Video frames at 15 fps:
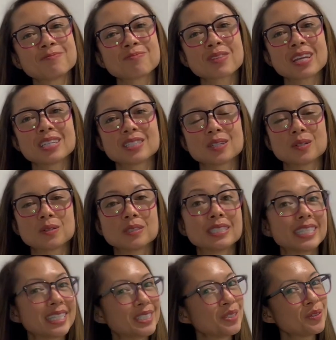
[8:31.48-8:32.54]
So
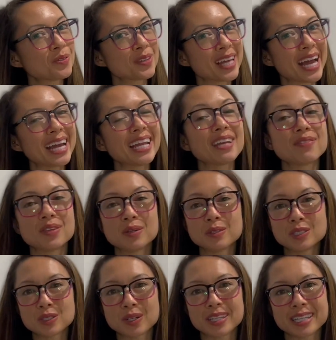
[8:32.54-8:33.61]
stay tuned for that if you
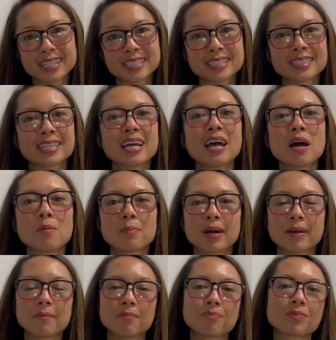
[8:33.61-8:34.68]
enjoy this. But
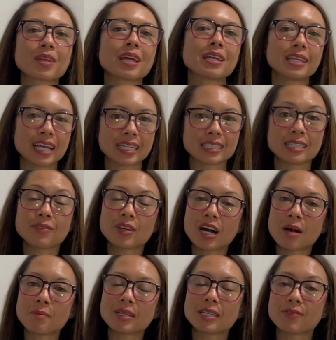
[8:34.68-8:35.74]
yes, leave a
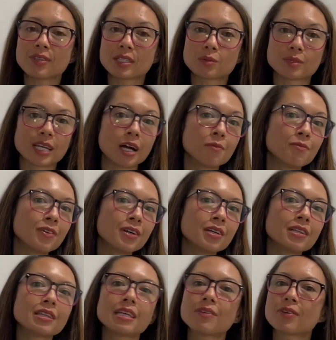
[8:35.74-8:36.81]
comment if this was helpful.
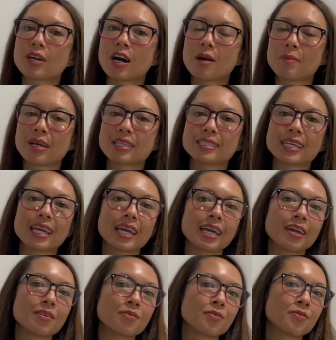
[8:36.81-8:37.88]
Leave a comment
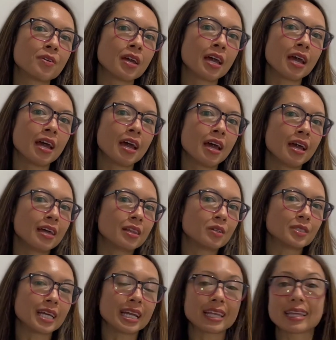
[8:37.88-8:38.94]
if there's
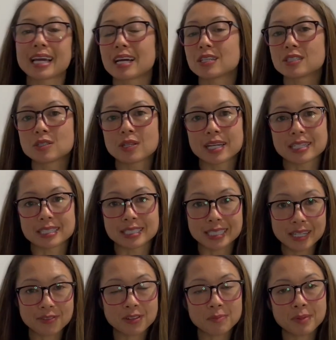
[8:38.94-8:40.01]
anything else you'd like to see
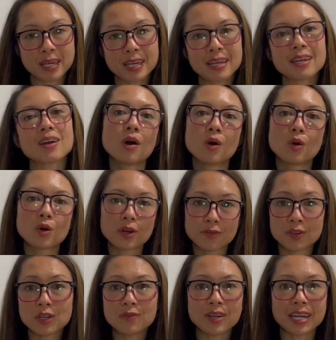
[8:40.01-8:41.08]
from me, or if
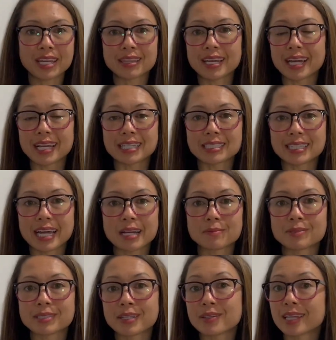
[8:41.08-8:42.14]
you have any lighting setups
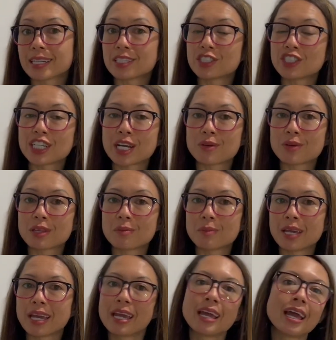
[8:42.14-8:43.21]
that you'd like to share with
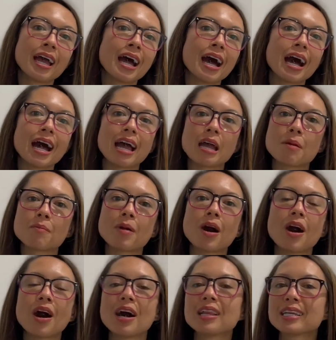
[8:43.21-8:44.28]
me. I'm
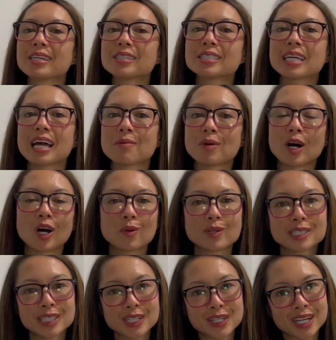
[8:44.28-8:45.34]
all ears, I'm always
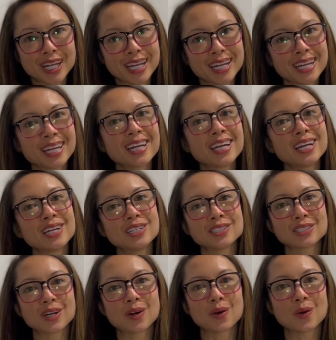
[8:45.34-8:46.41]
learning,
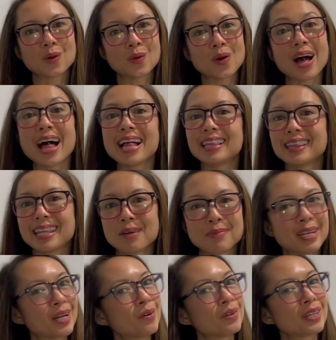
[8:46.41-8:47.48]
so let me
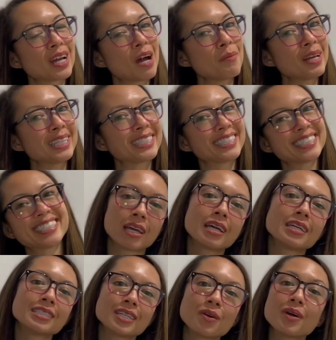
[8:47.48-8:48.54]
know in the comments.
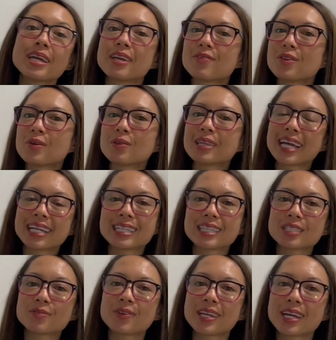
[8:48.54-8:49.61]
So if you liked this
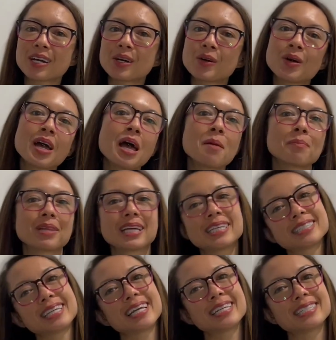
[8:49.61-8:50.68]
video, please
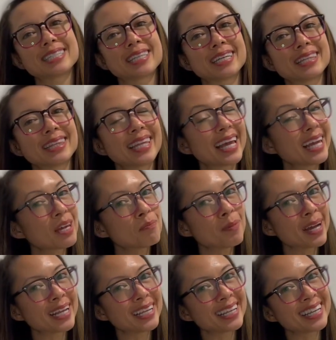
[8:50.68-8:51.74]
hit the like
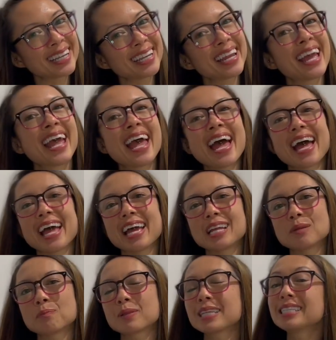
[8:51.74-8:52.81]
button, and
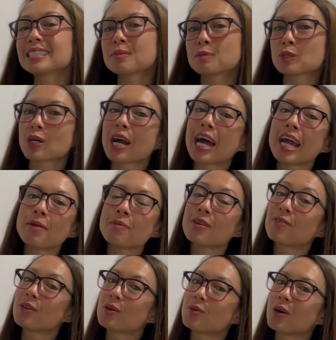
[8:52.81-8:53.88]
please subscribe if
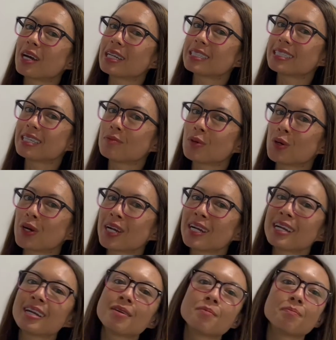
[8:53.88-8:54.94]
you want to see more,
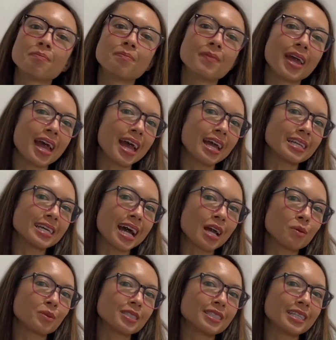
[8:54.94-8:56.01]
and I
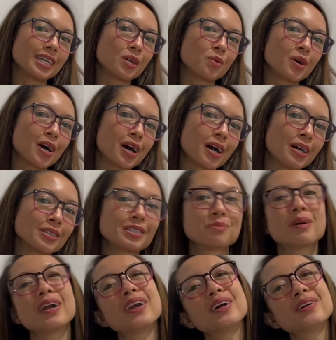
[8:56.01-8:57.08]
will see you all
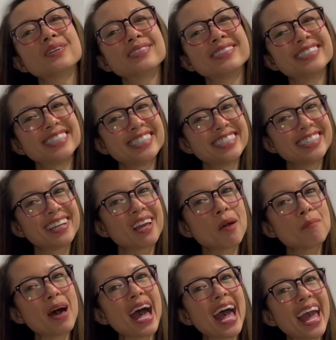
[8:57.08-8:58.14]
tomorrow.
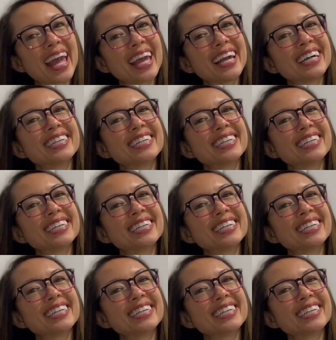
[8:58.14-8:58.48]
Bye!